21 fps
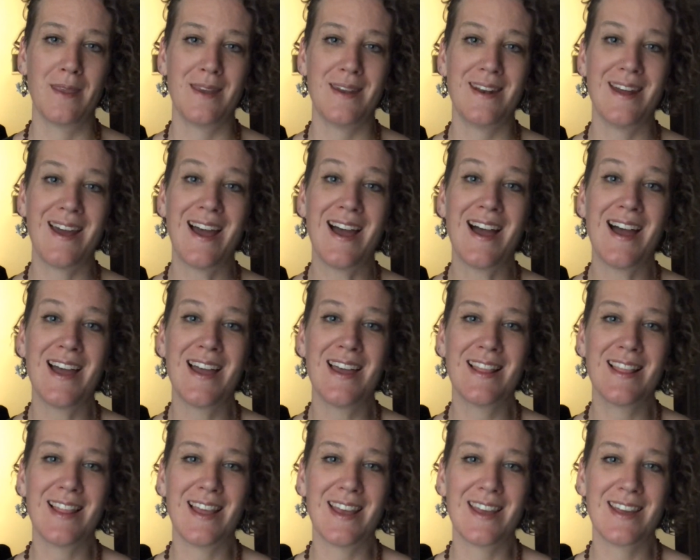An
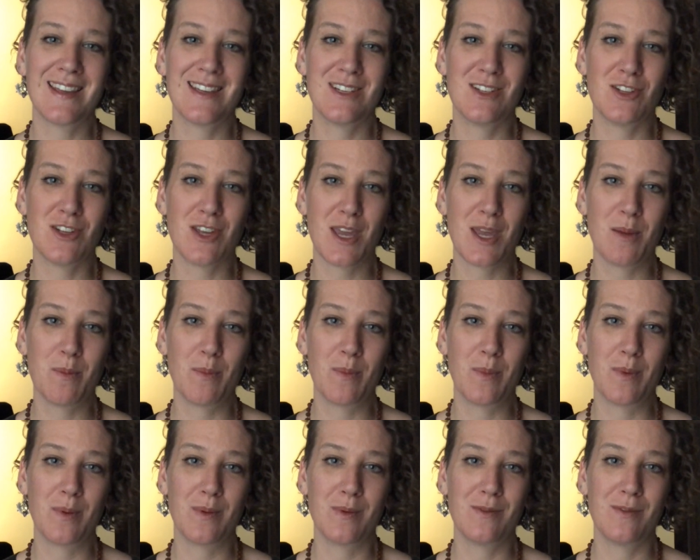eye-like shape
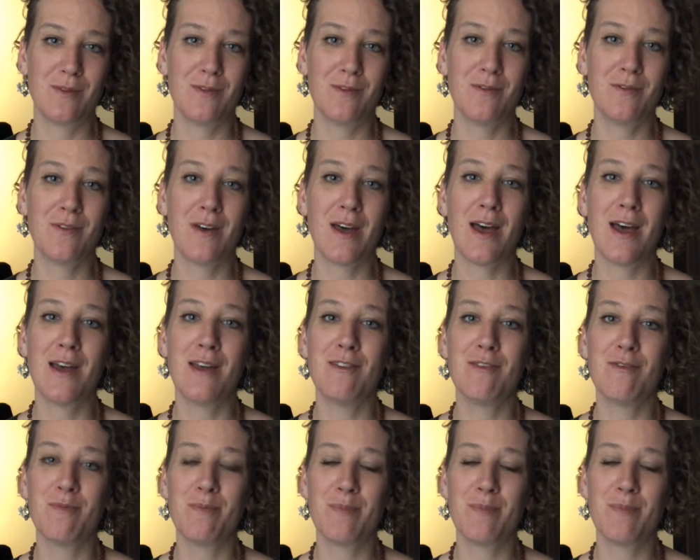and 5